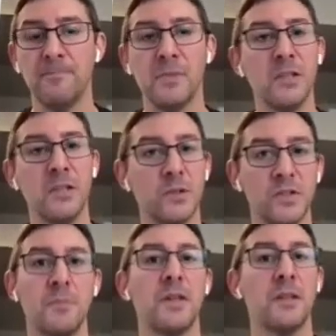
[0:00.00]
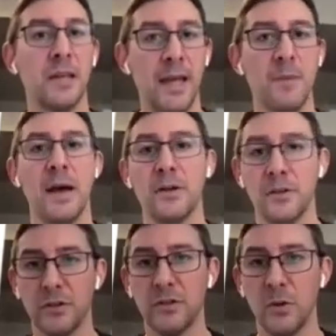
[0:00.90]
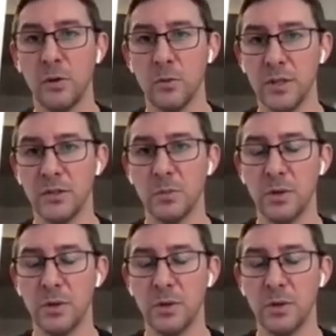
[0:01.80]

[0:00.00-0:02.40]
This was something that came out of the SolarWinds